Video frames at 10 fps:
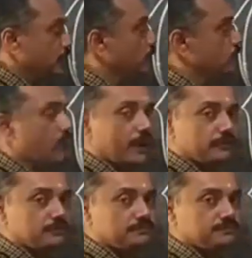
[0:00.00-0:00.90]
into
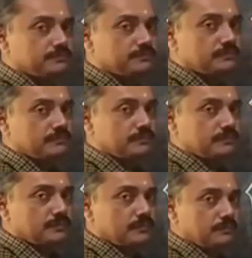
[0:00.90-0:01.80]
5.
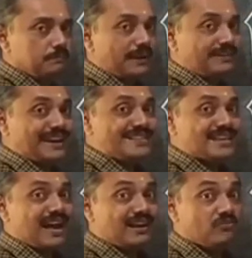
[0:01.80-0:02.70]
Petals
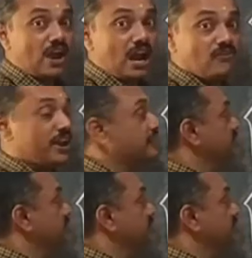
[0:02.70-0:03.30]
are varied.